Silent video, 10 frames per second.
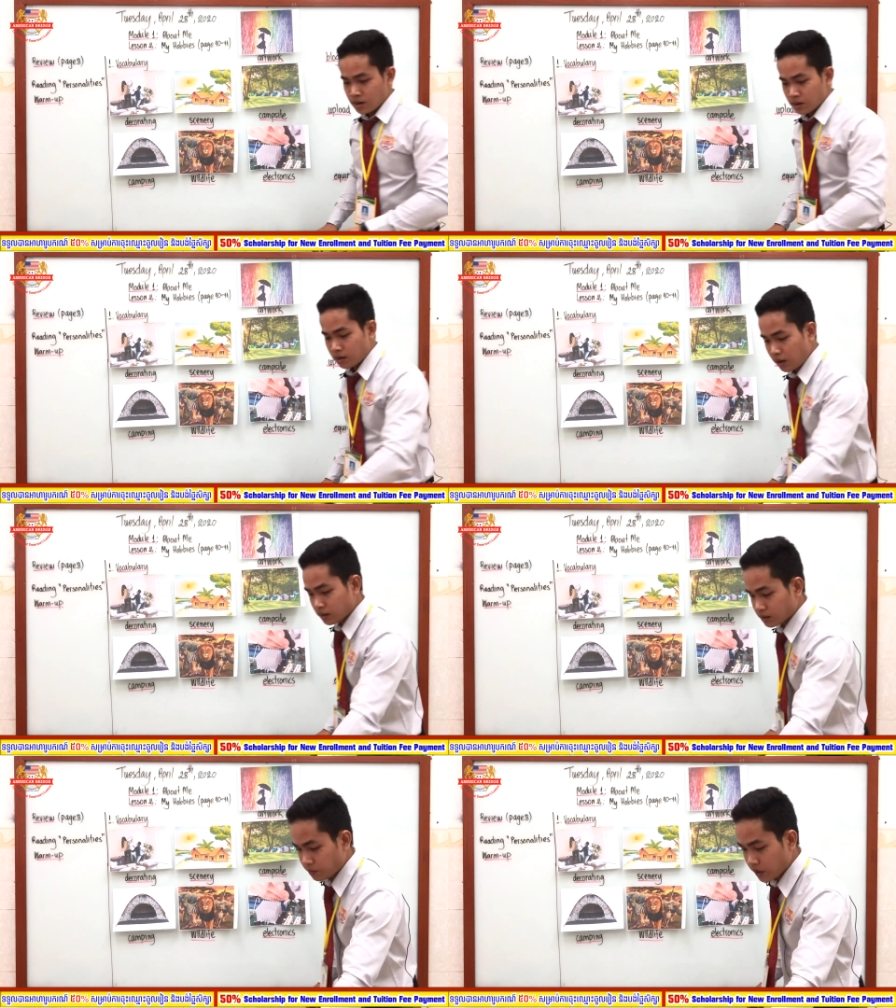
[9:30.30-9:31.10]

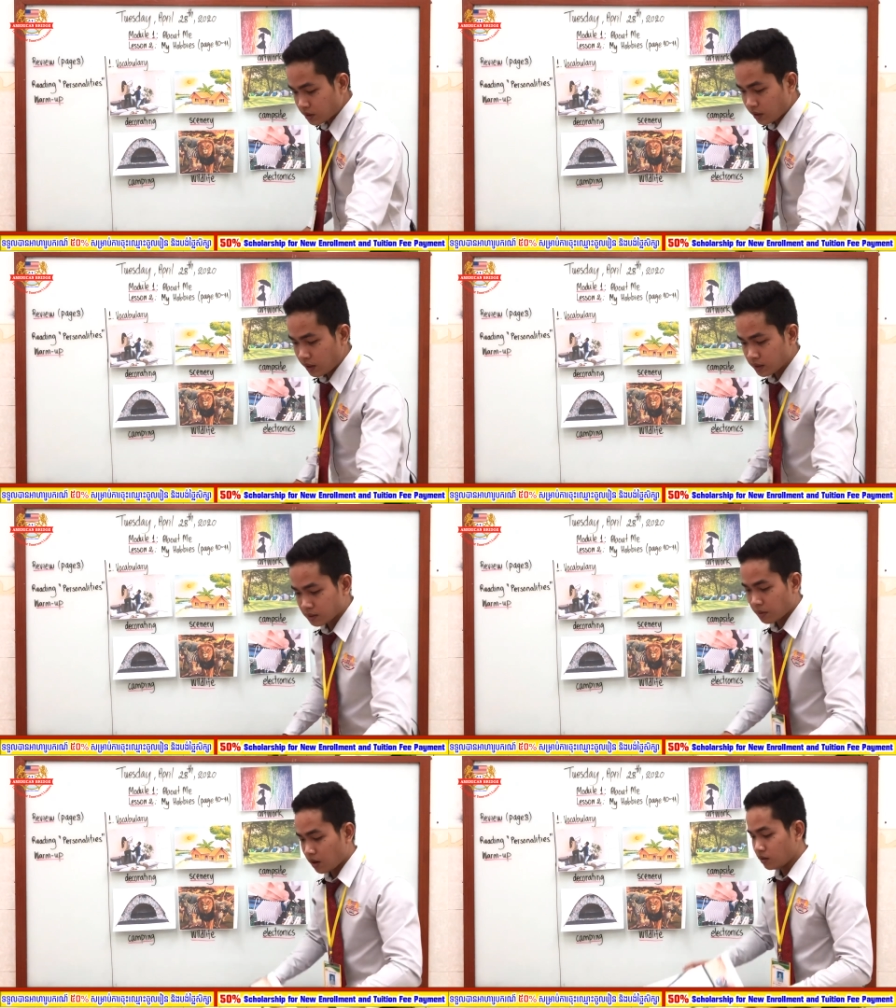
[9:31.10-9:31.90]
Next picture is
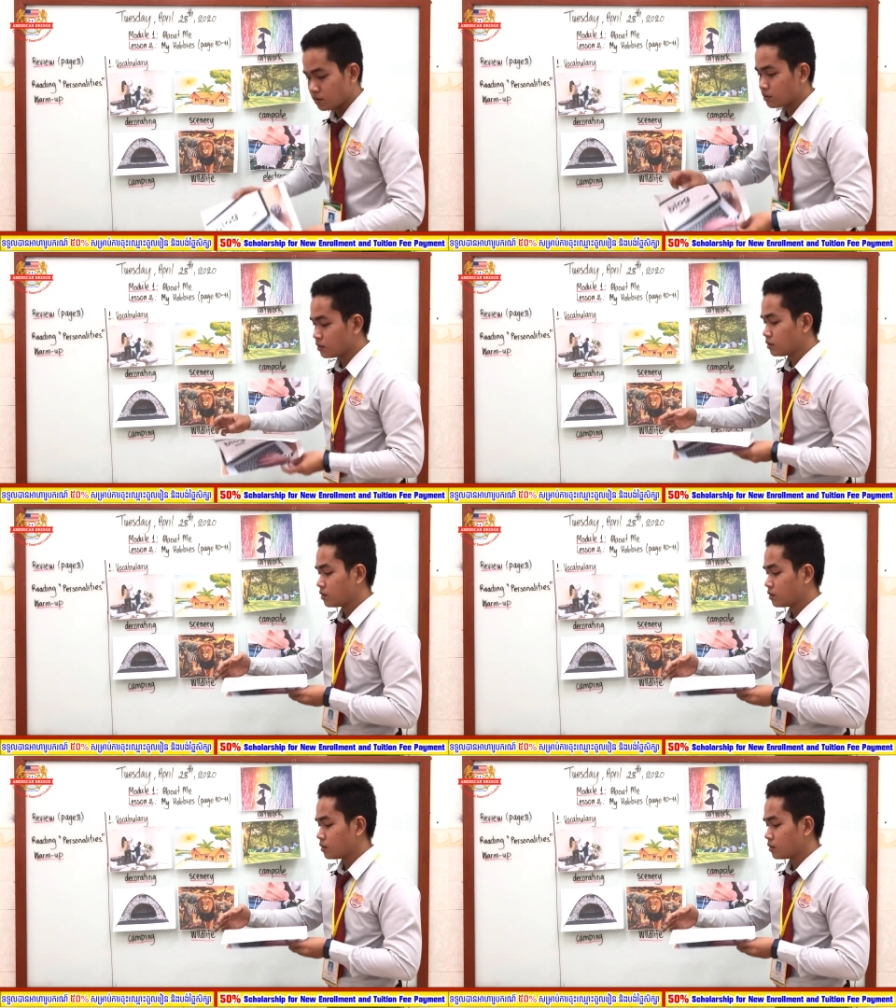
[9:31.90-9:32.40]
about.